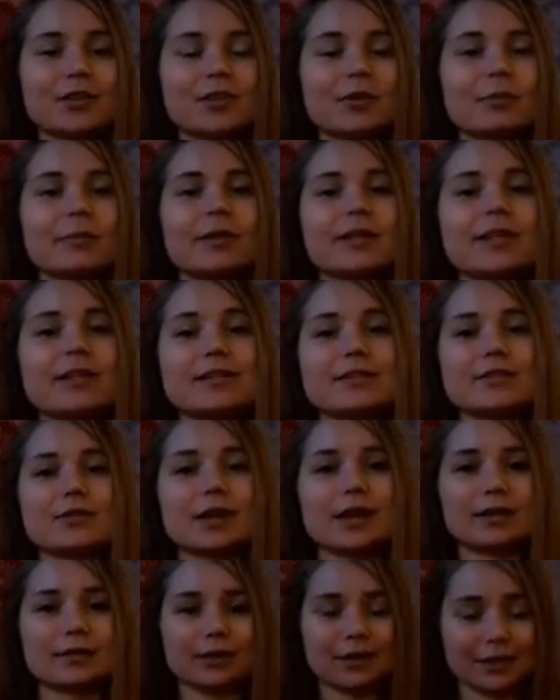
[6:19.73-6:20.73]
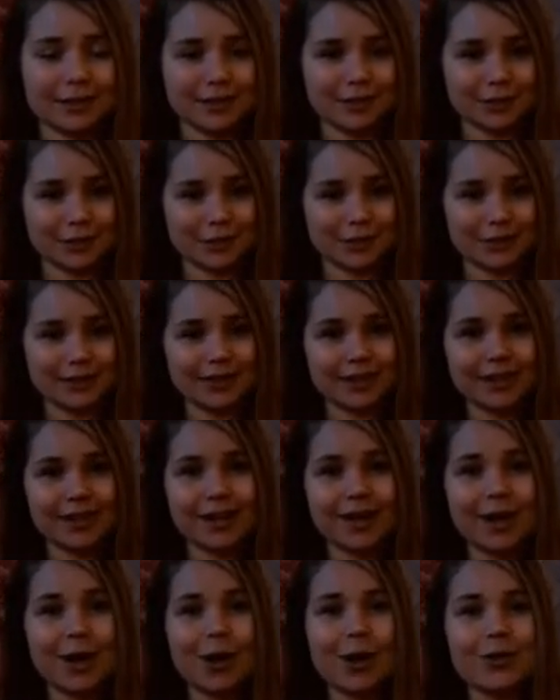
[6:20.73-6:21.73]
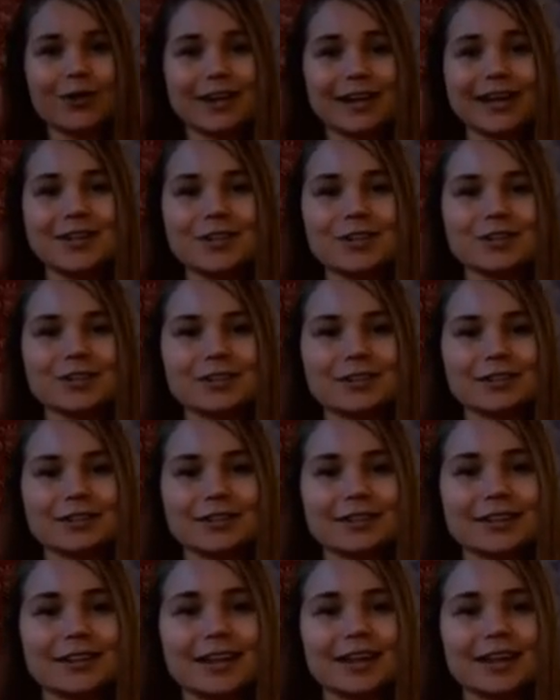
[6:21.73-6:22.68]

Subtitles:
peace, you have the inner connection.